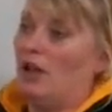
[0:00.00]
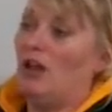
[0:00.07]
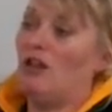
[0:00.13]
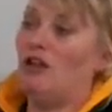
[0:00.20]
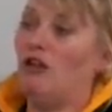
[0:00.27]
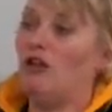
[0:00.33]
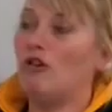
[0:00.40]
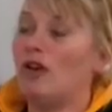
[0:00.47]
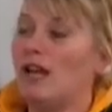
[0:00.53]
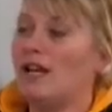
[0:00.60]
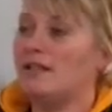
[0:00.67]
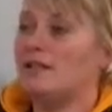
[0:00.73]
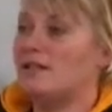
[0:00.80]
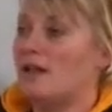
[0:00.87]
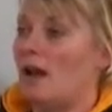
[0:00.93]
the
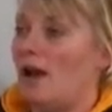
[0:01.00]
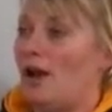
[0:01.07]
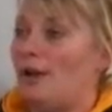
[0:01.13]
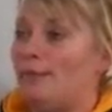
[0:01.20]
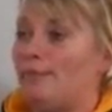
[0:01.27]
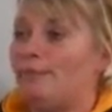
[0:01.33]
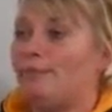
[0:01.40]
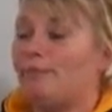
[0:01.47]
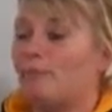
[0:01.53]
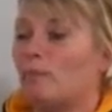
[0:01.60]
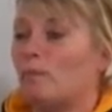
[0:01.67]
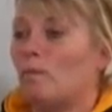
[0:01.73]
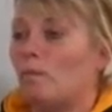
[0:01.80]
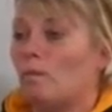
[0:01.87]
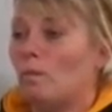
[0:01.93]
Longines um,
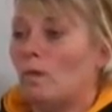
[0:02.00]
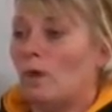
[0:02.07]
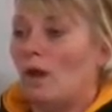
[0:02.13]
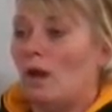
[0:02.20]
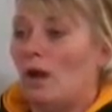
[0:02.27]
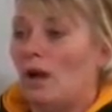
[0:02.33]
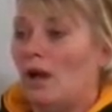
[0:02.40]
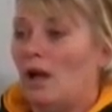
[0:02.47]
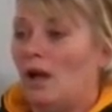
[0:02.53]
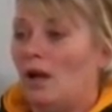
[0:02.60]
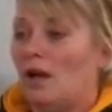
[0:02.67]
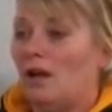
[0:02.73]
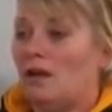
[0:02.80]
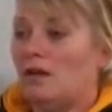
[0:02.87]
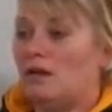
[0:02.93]

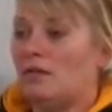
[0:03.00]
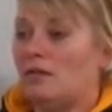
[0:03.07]
uh,